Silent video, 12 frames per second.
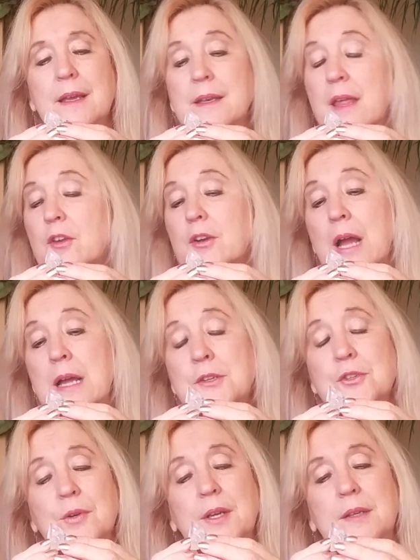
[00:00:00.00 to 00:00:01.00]
another
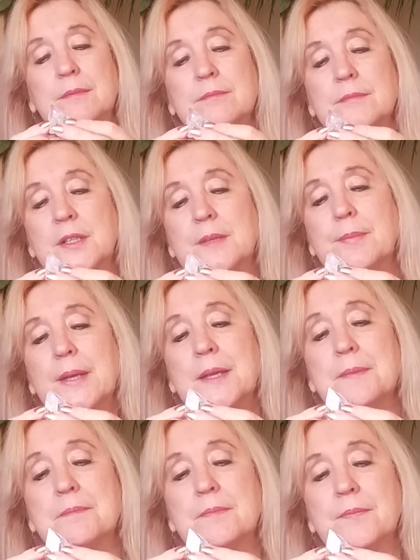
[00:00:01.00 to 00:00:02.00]
country, could
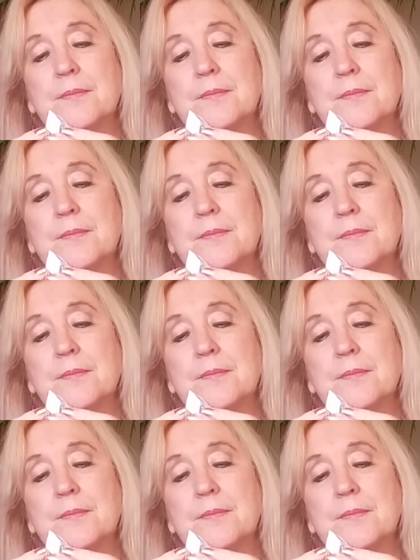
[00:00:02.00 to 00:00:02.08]
be.